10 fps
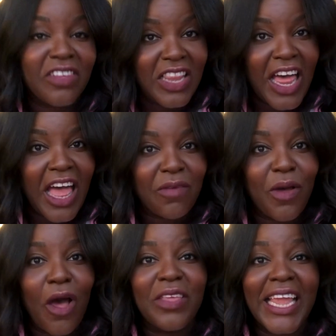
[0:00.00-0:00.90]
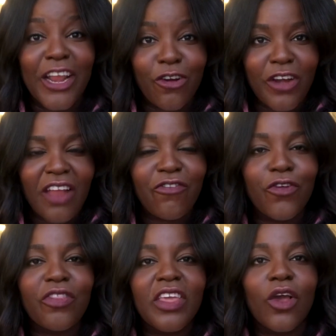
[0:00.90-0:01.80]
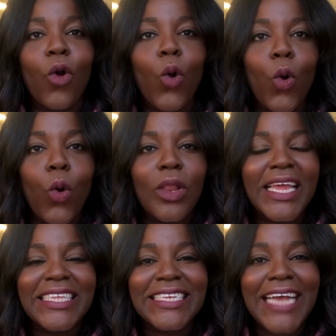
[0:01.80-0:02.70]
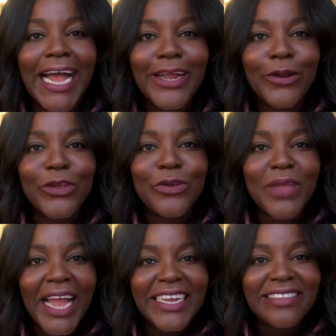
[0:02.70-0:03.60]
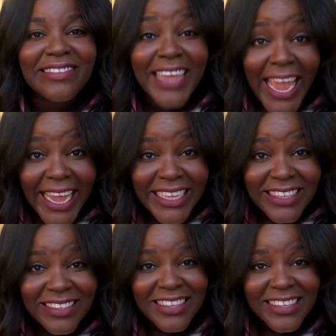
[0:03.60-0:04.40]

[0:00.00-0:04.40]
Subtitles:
club on the internet for the whole entire United States.